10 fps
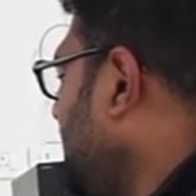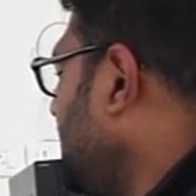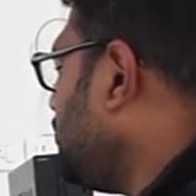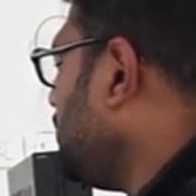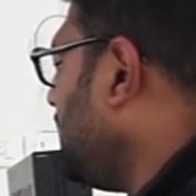
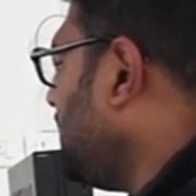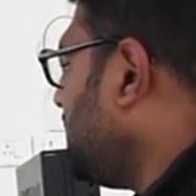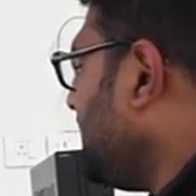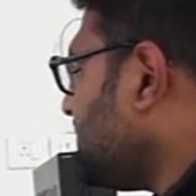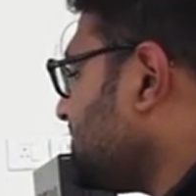ahead to
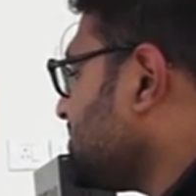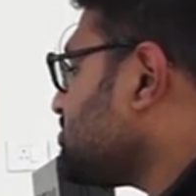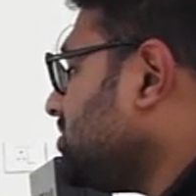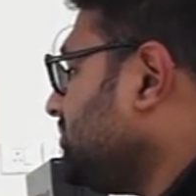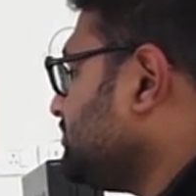our next
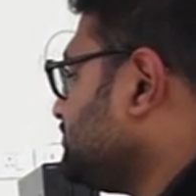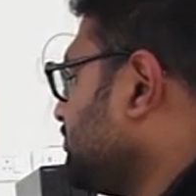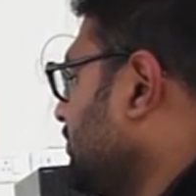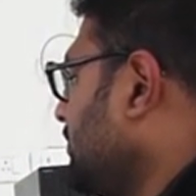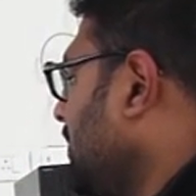sensor,
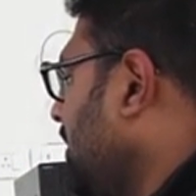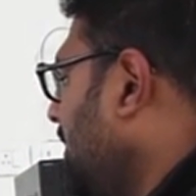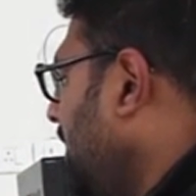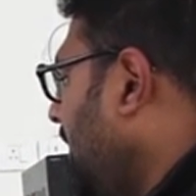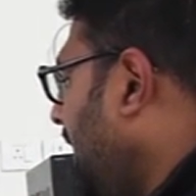
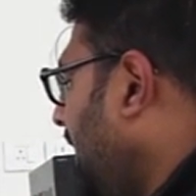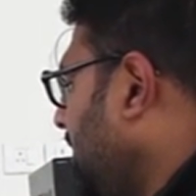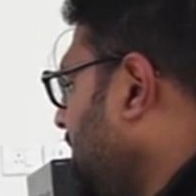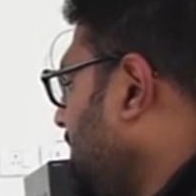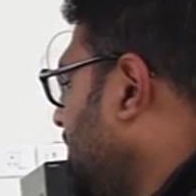
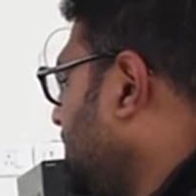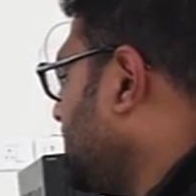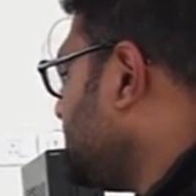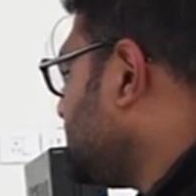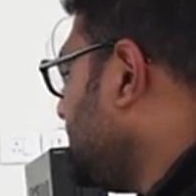and
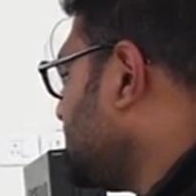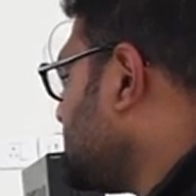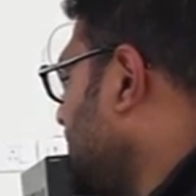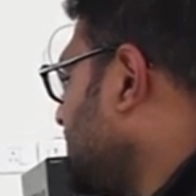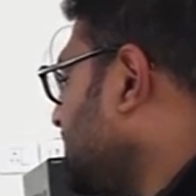this
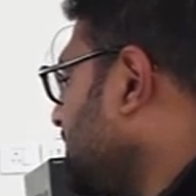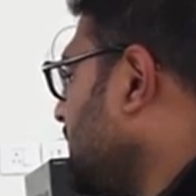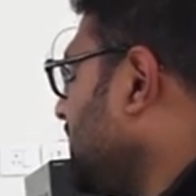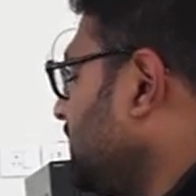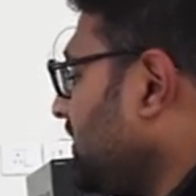is another
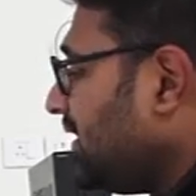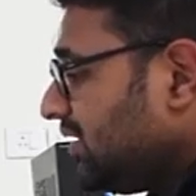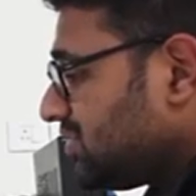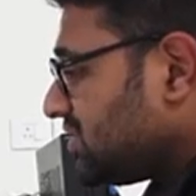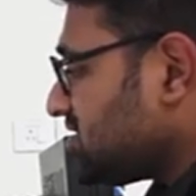very
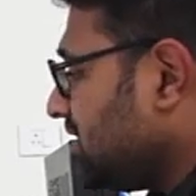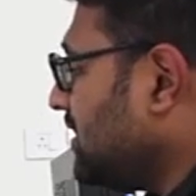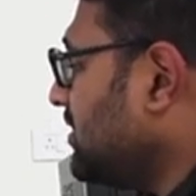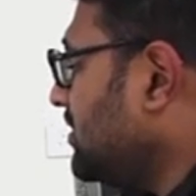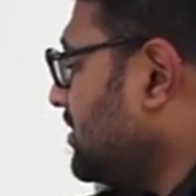
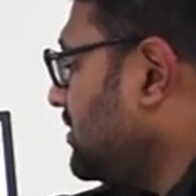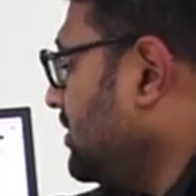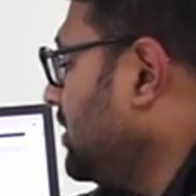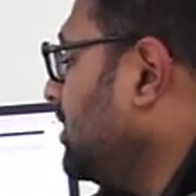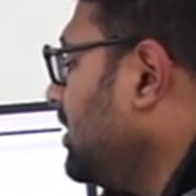interesting and
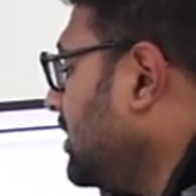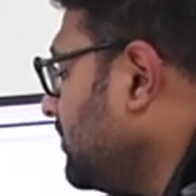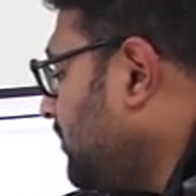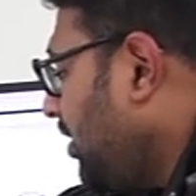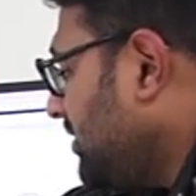
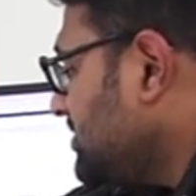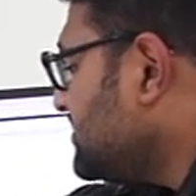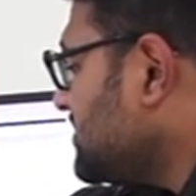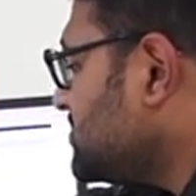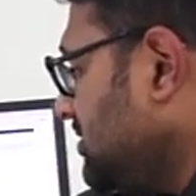important
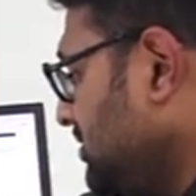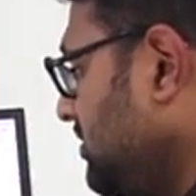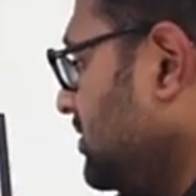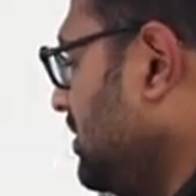sensor.